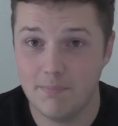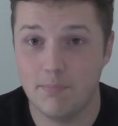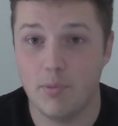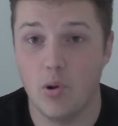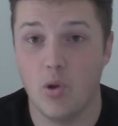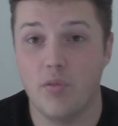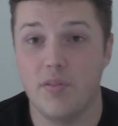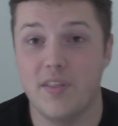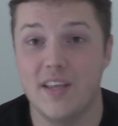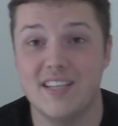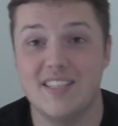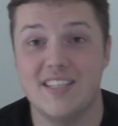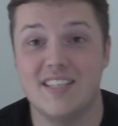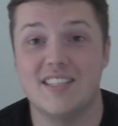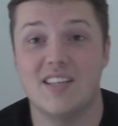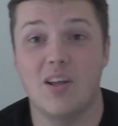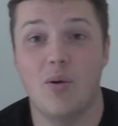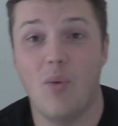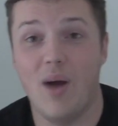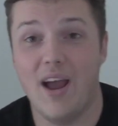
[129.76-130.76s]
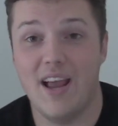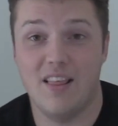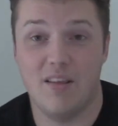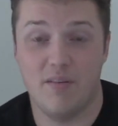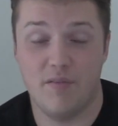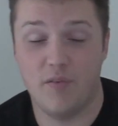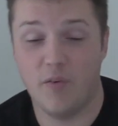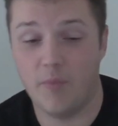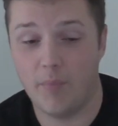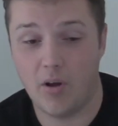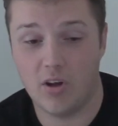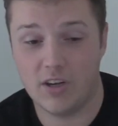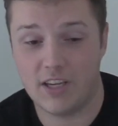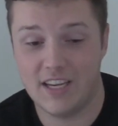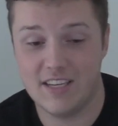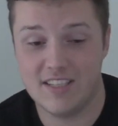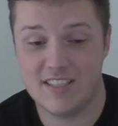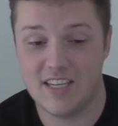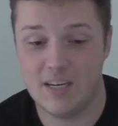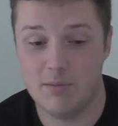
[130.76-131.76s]
but this is the way that football
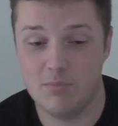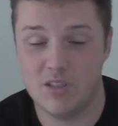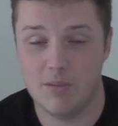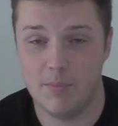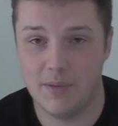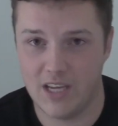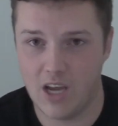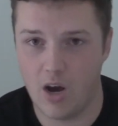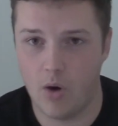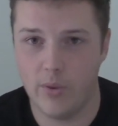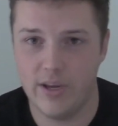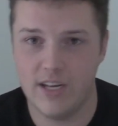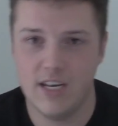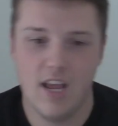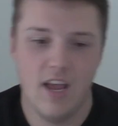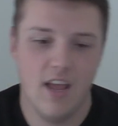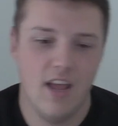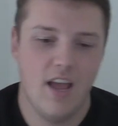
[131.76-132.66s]
kits seem to be going.